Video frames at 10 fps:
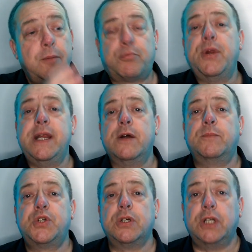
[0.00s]

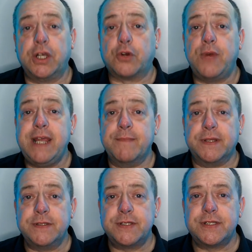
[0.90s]
prenuptial
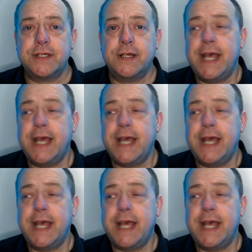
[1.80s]
agreements,